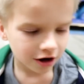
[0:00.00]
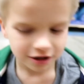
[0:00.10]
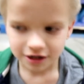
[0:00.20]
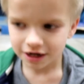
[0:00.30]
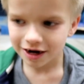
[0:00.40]

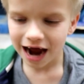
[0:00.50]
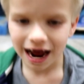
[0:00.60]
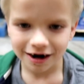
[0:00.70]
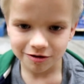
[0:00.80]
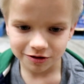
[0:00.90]
Our secret
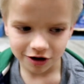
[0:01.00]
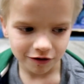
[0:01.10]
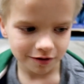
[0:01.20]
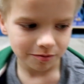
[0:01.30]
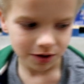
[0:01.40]
hideout is
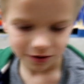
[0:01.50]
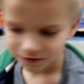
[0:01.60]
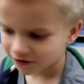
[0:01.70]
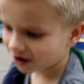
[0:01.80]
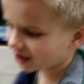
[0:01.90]
already built
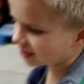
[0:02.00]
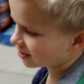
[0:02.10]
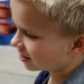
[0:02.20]
for us